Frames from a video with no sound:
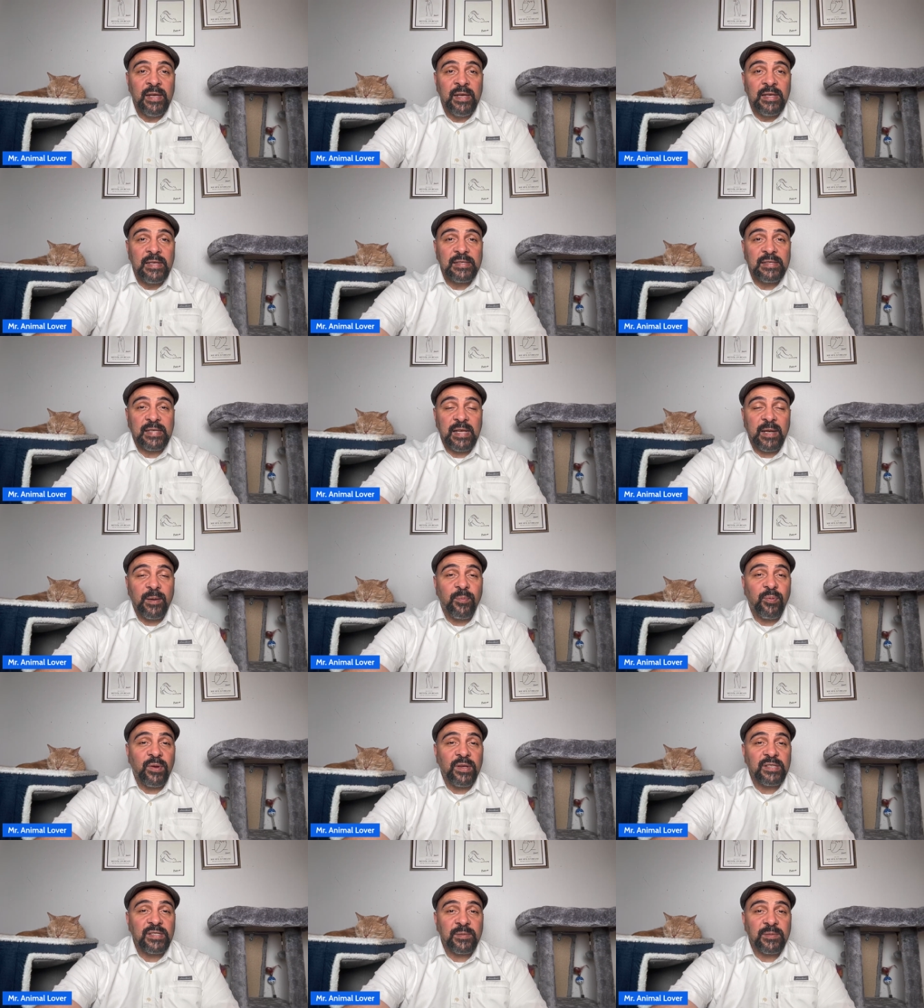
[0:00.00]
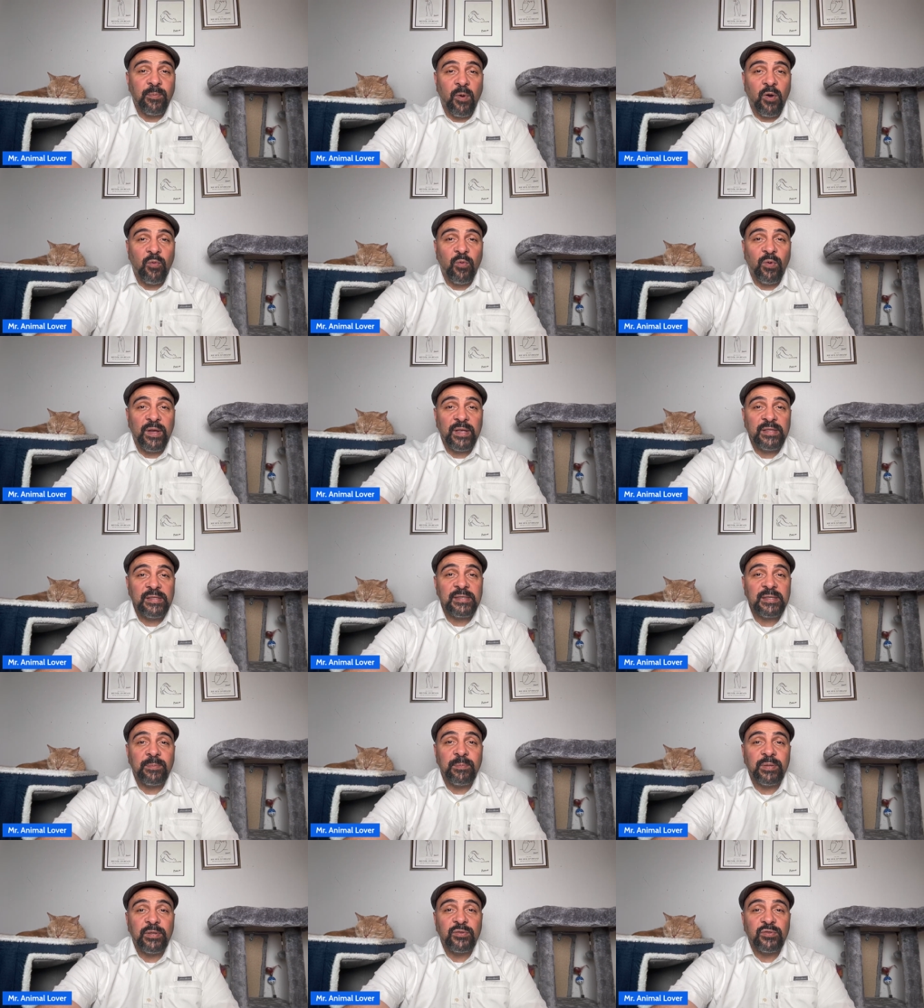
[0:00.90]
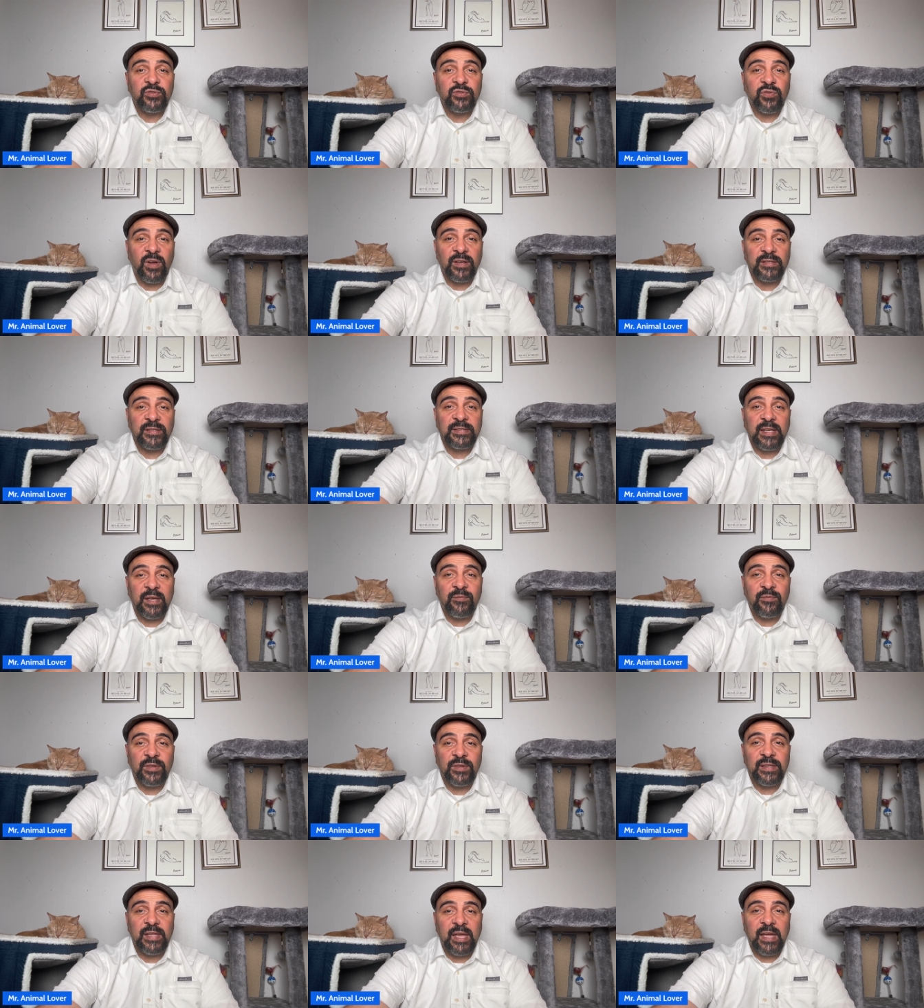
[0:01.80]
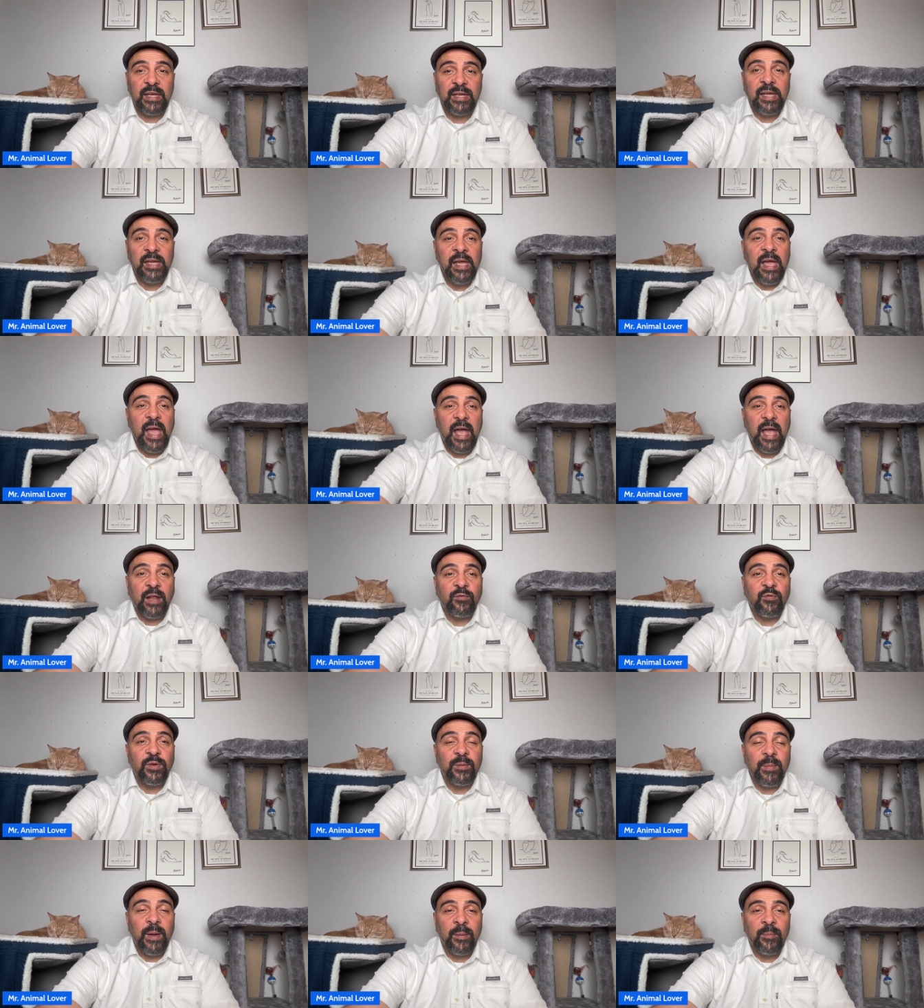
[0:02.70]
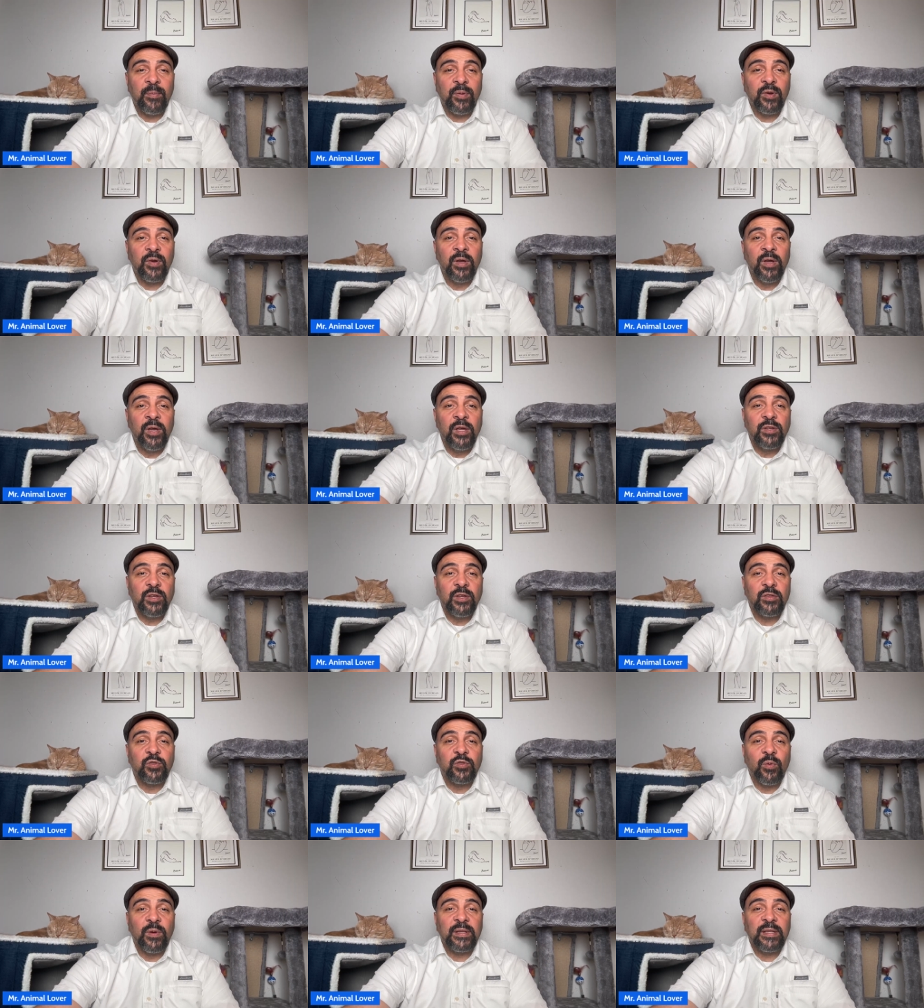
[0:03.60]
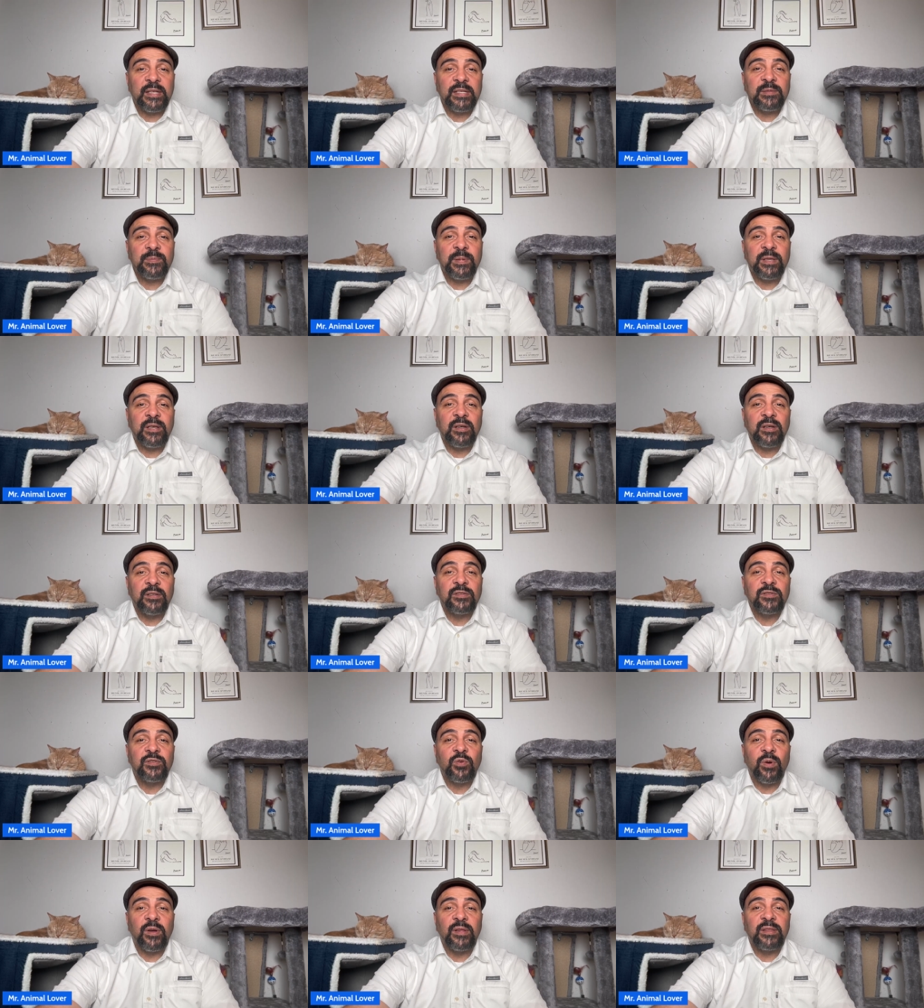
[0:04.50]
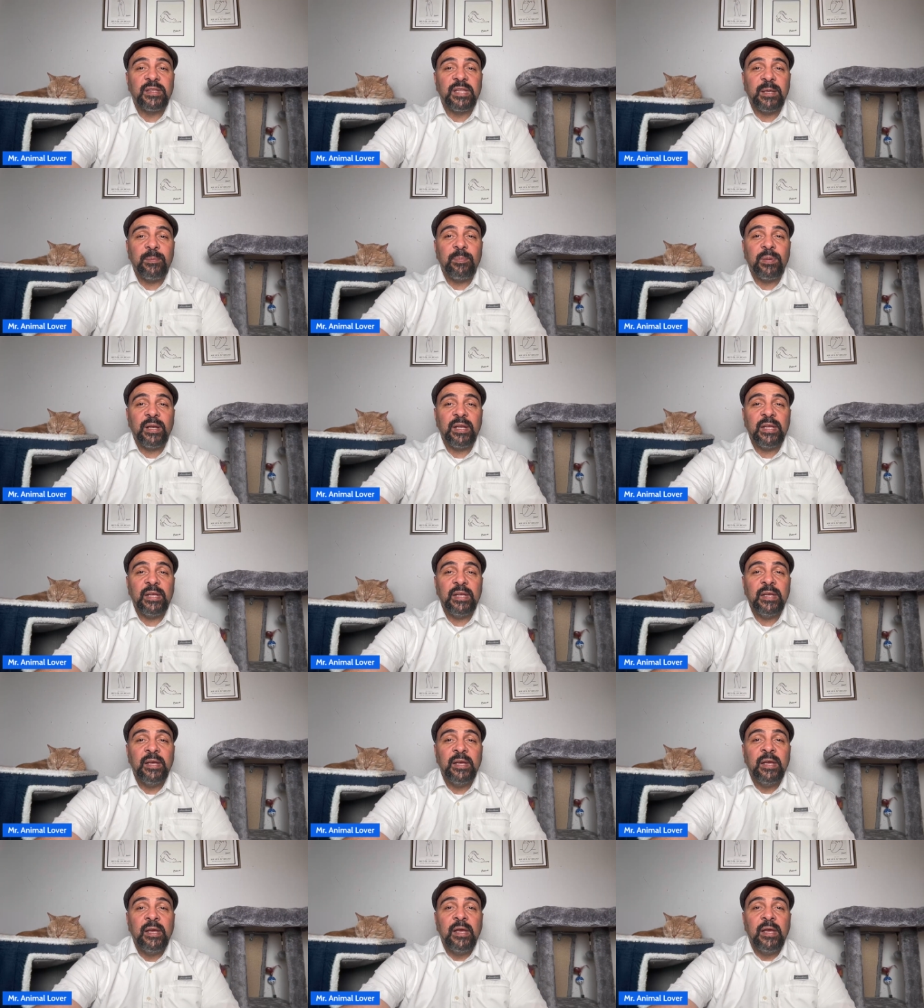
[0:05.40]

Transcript: Celebrate small wins, build trust every day, and remember, you're doing this because you are deeply